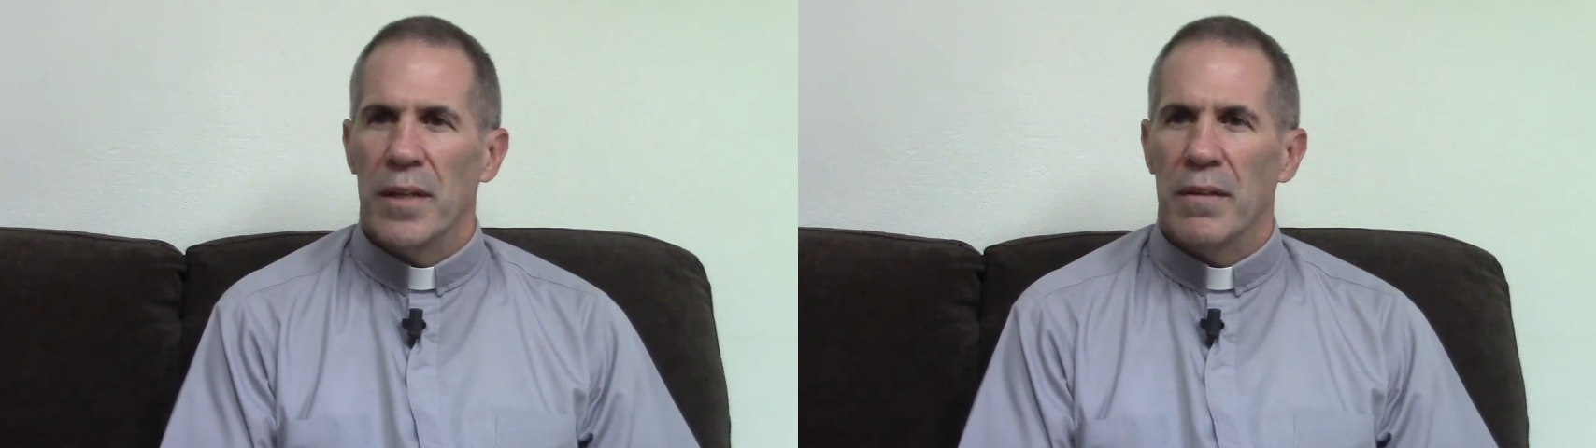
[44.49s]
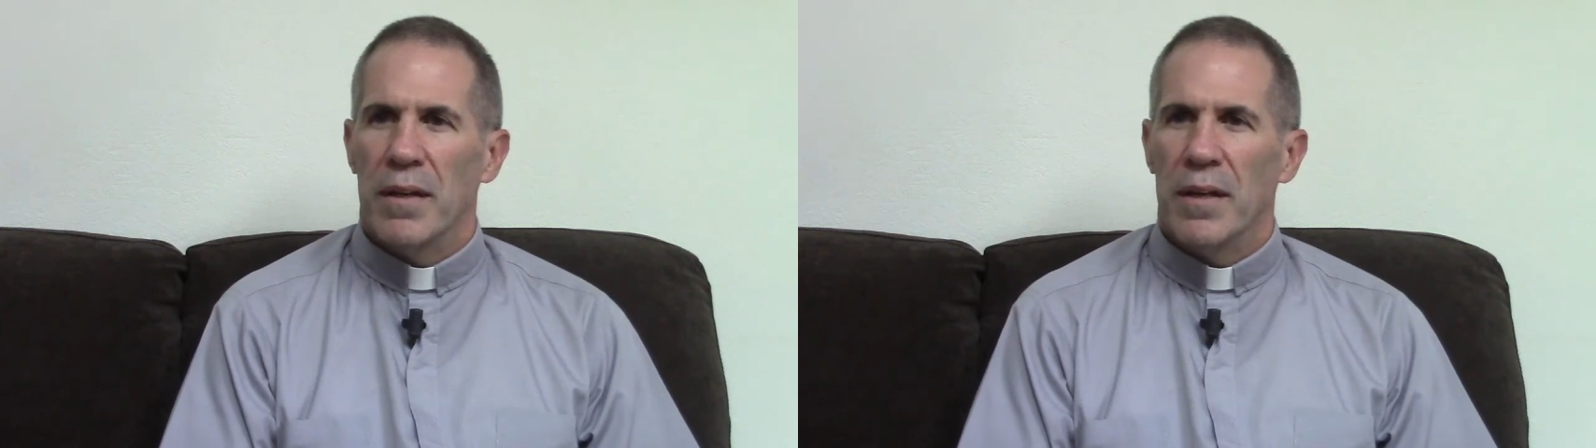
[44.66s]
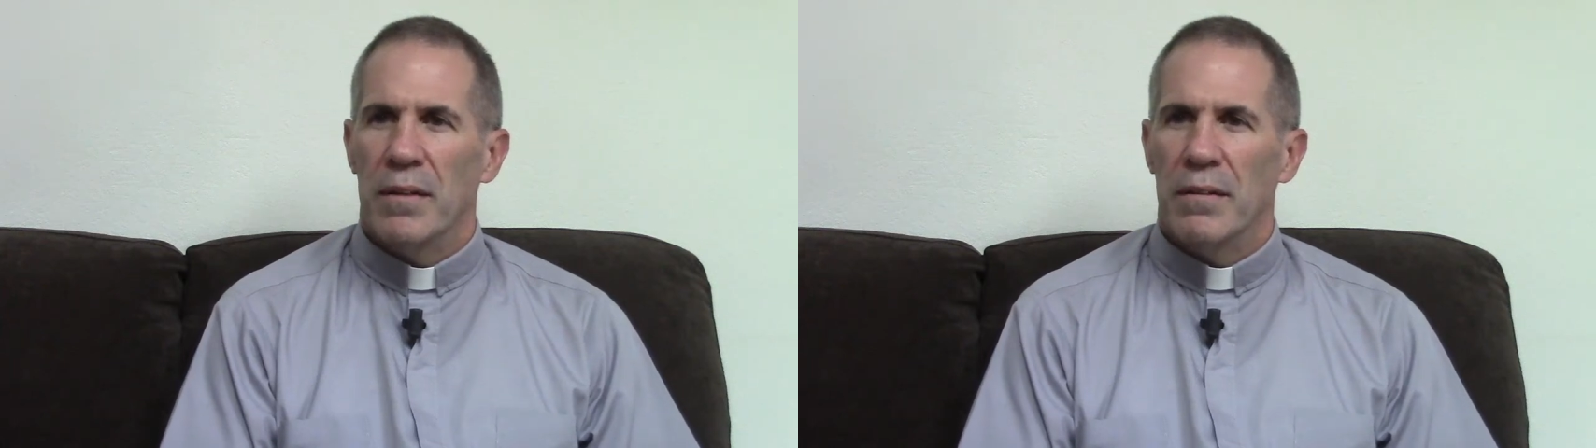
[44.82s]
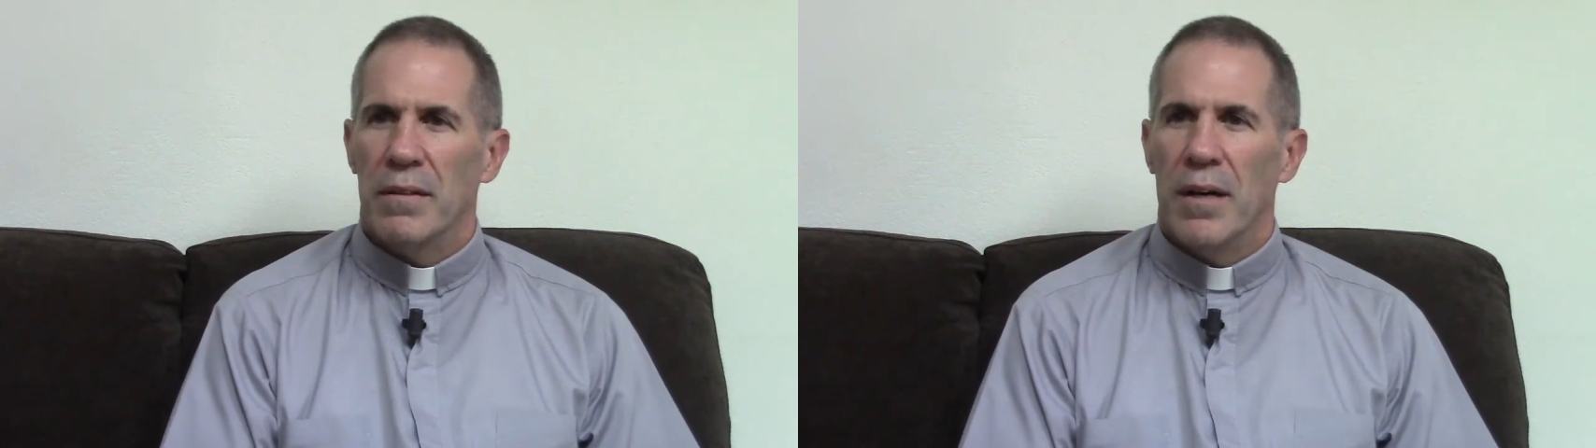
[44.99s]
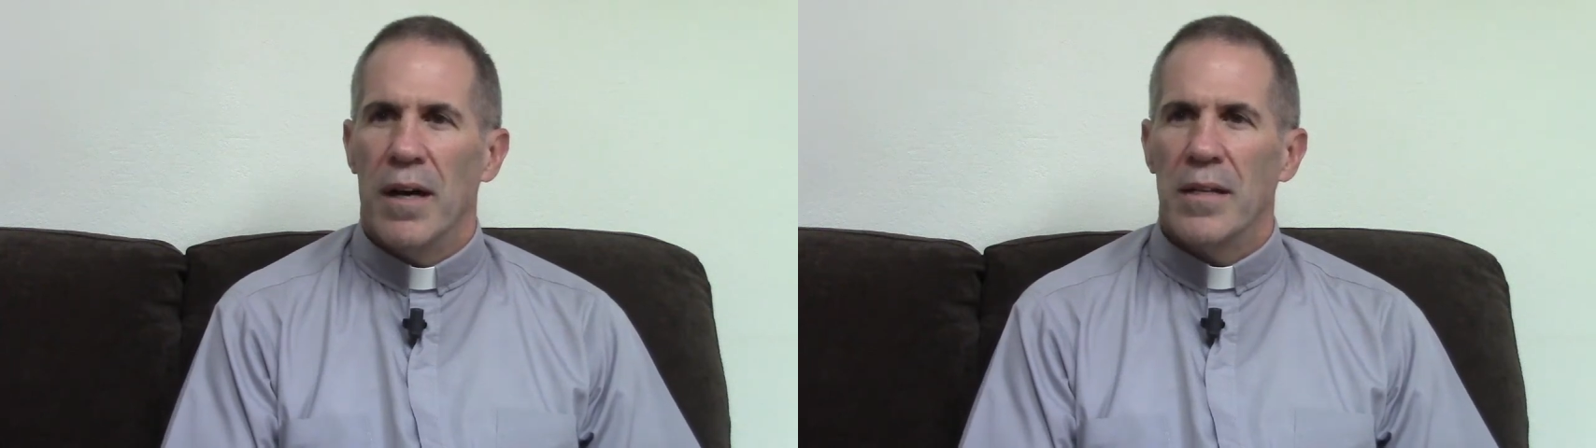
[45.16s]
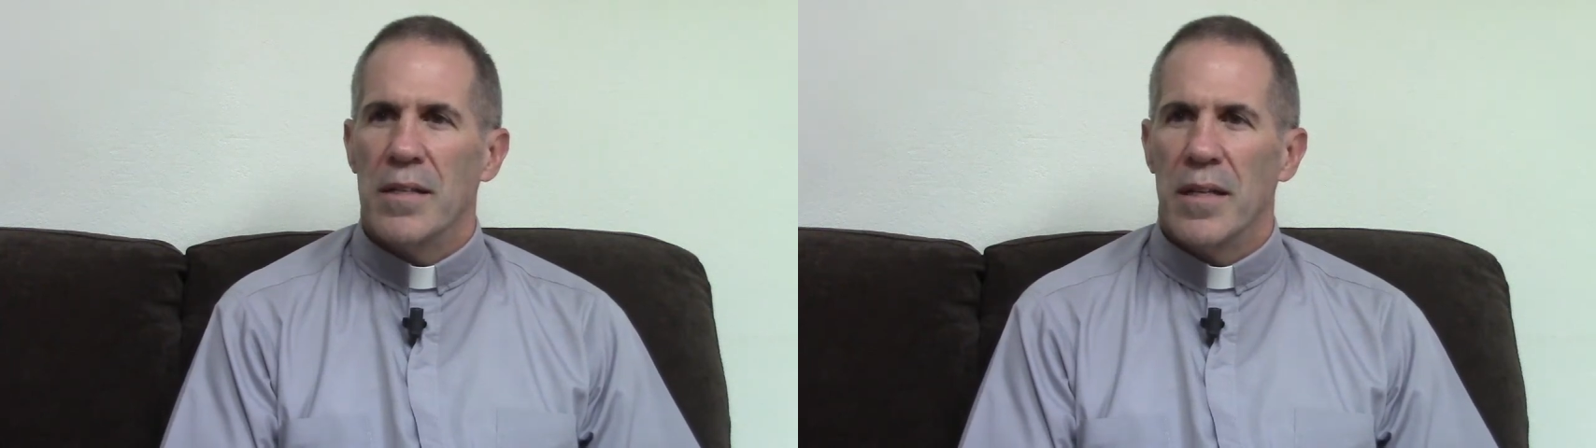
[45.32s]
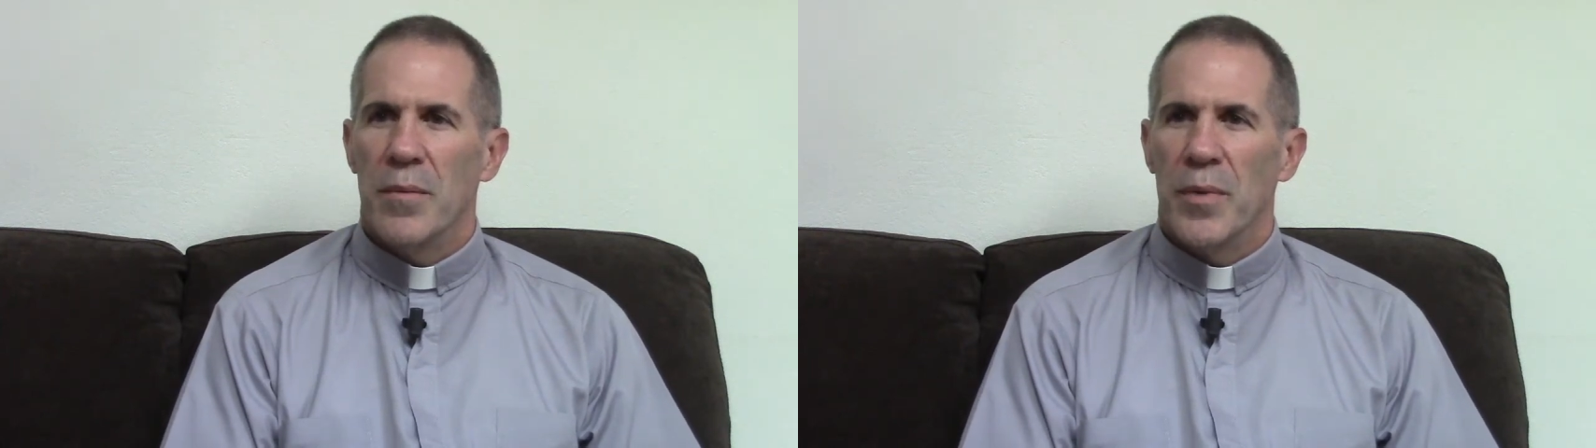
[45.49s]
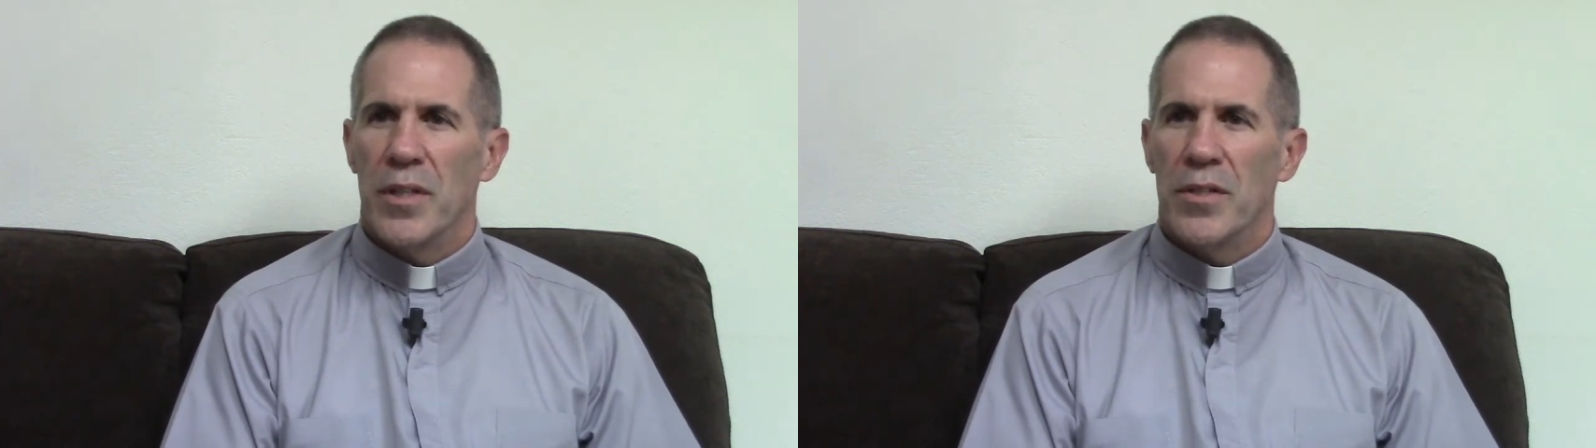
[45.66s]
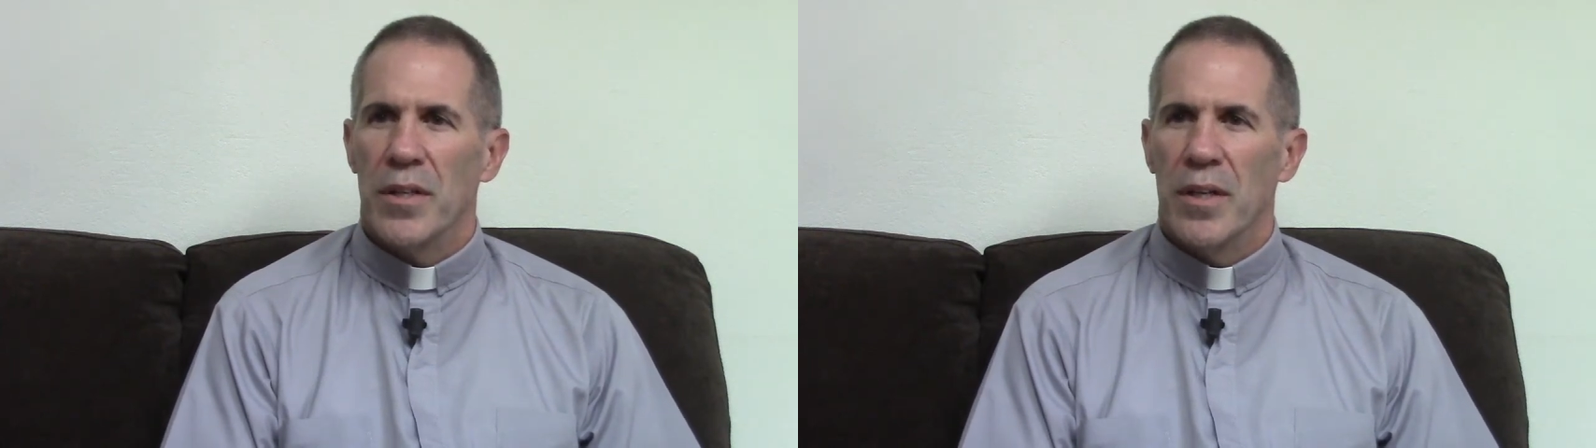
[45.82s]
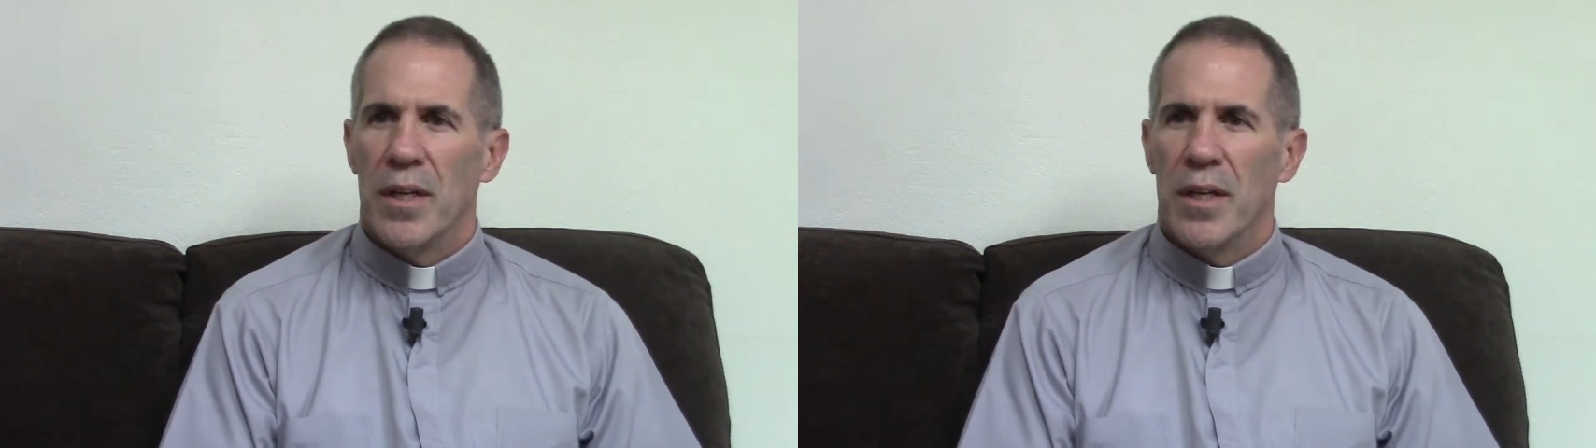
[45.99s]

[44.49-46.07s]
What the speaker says: in God's image,